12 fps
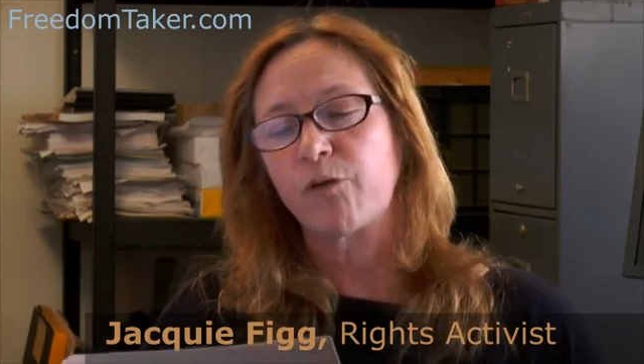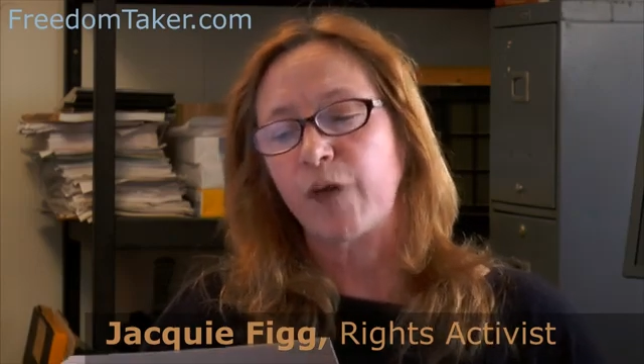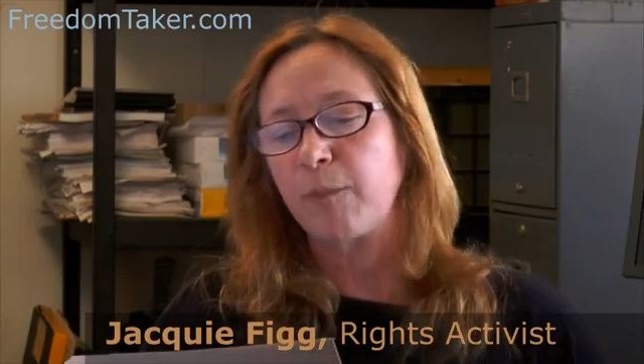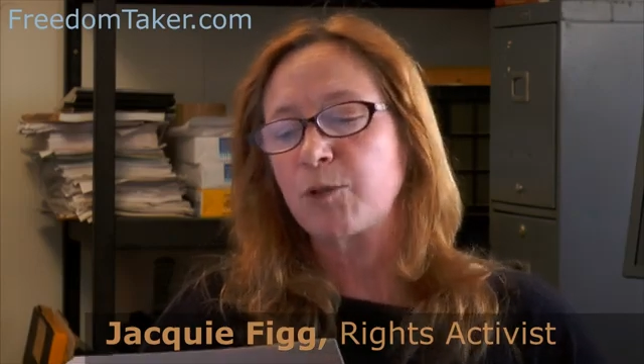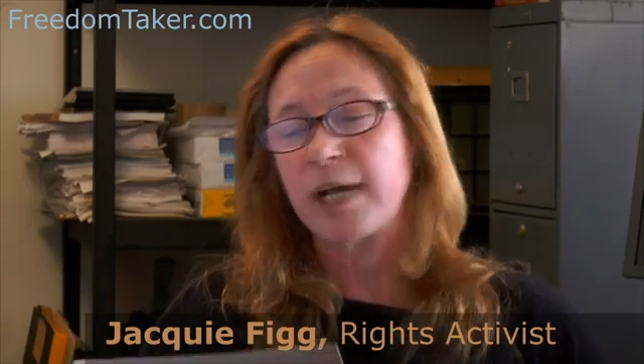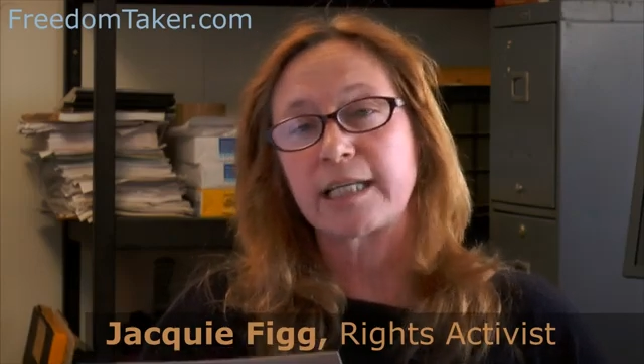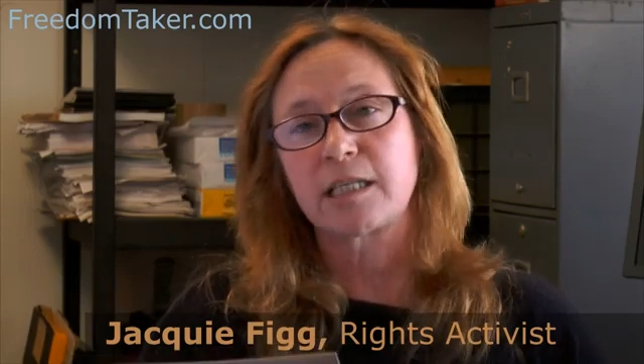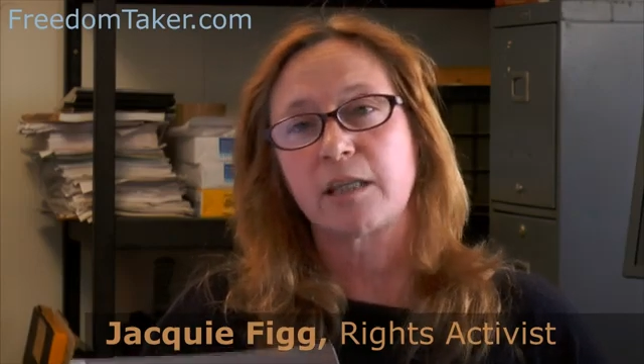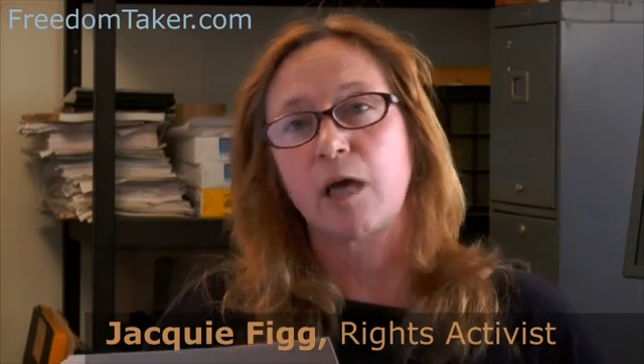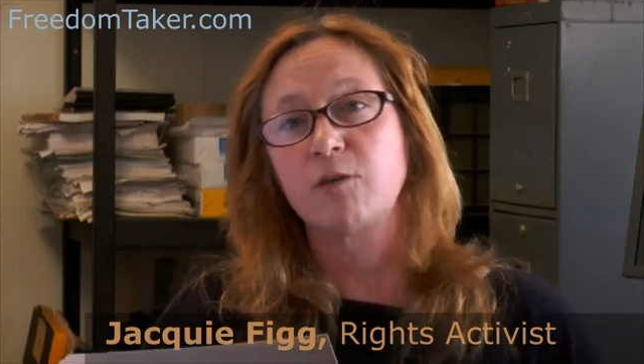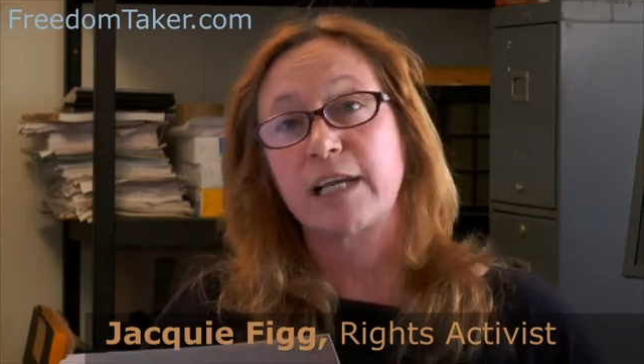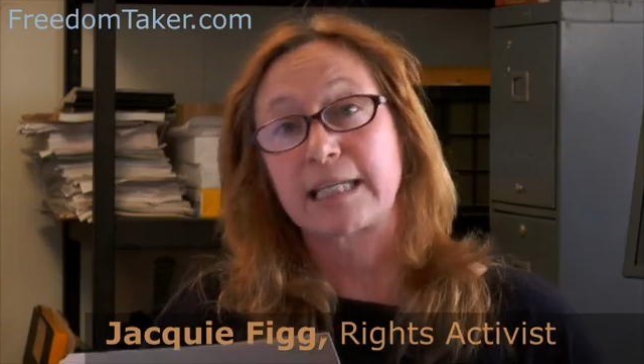subject to
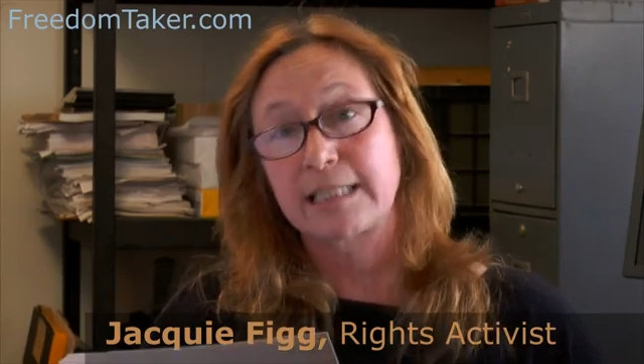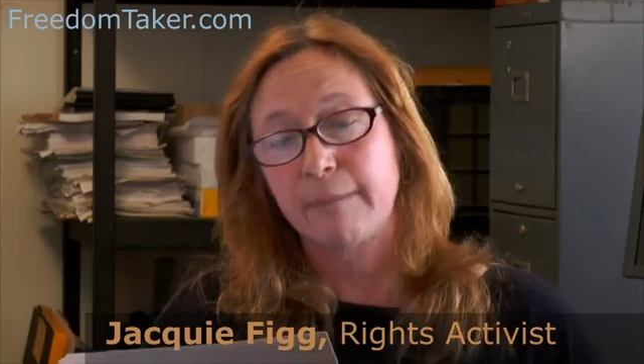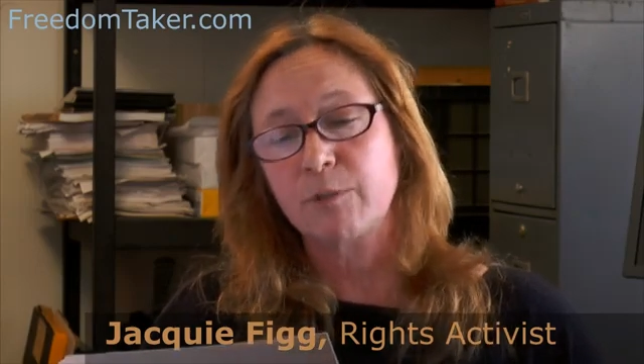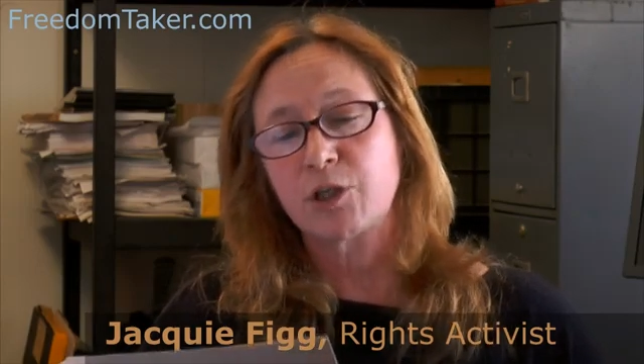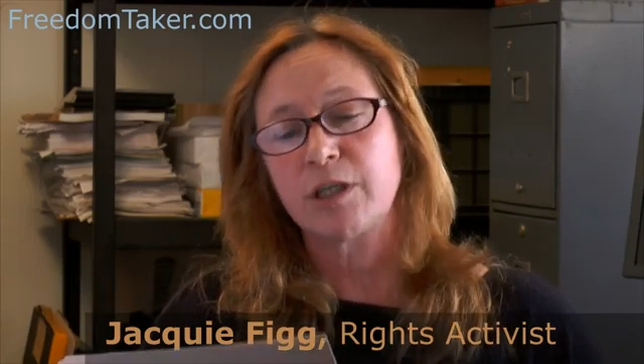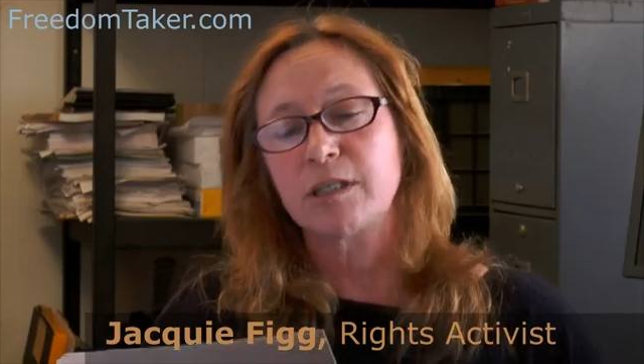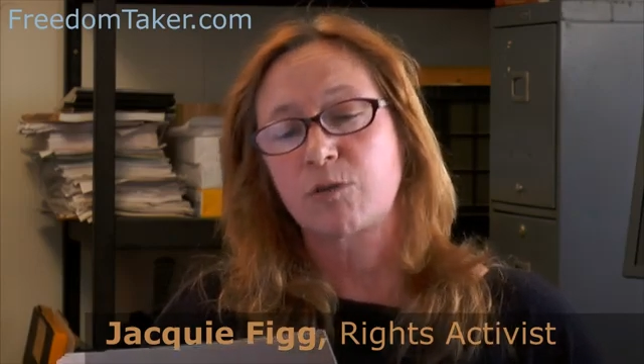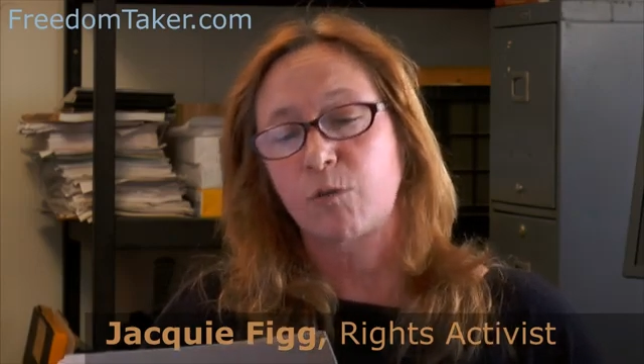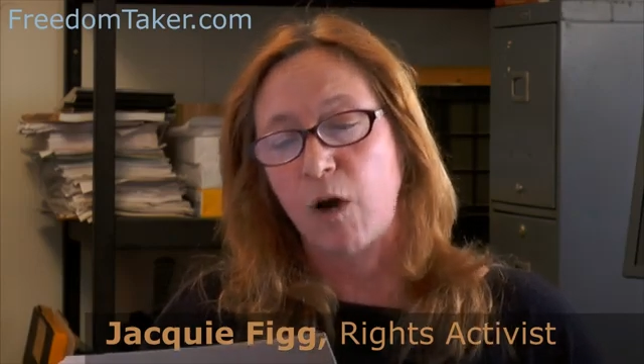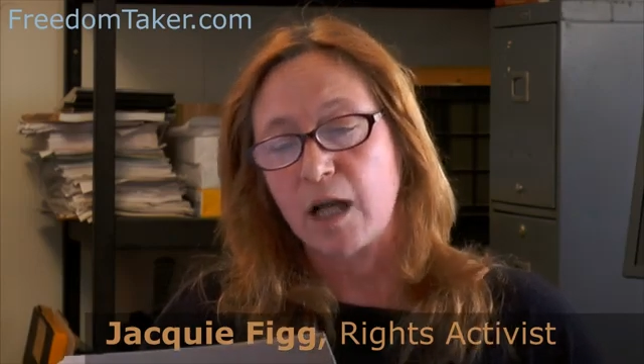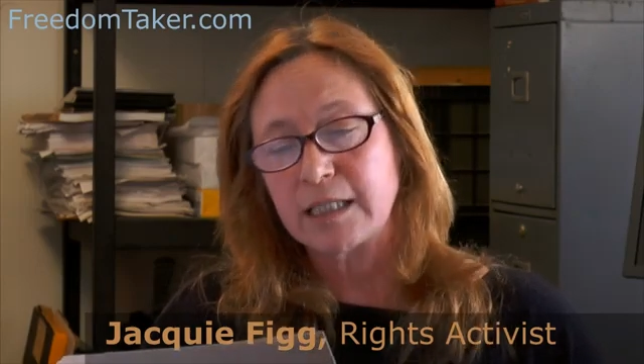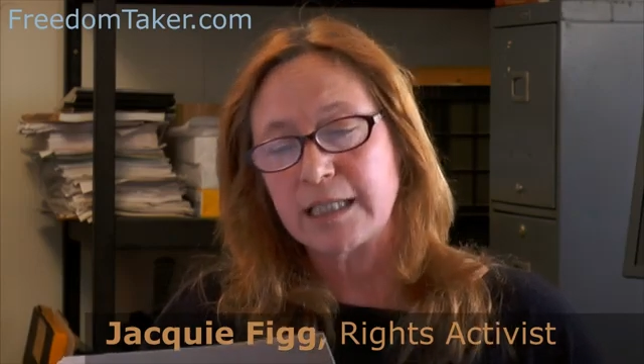those exemptions
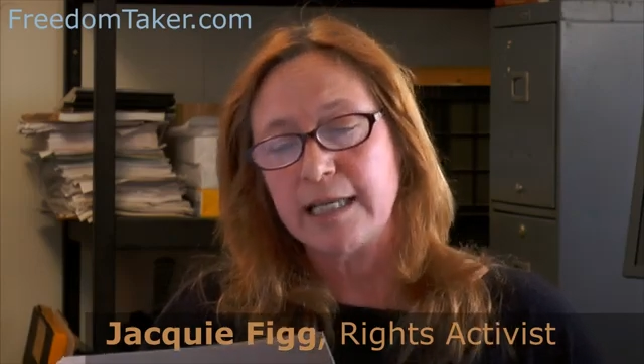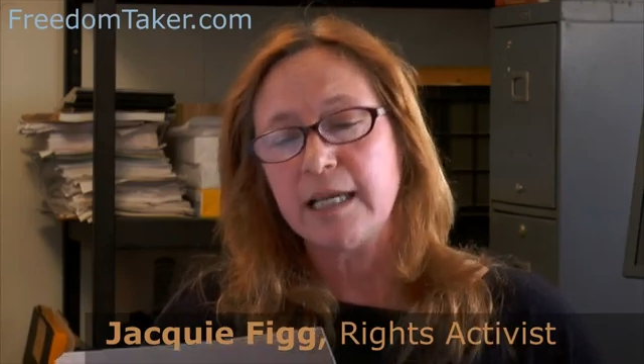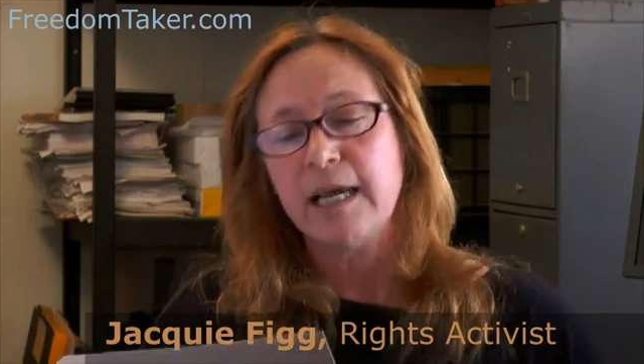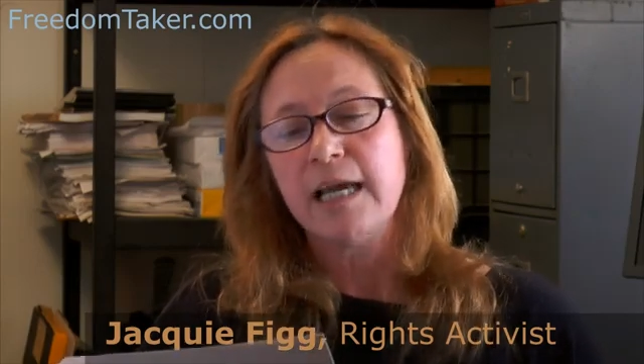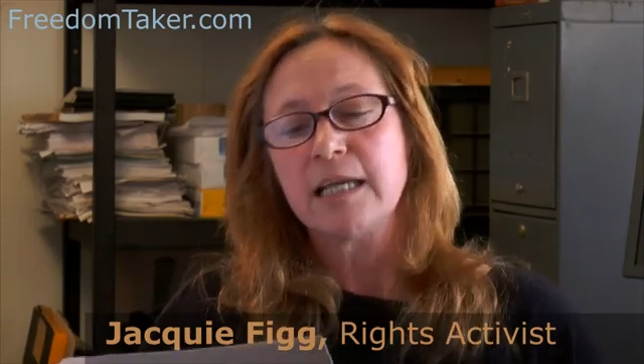granted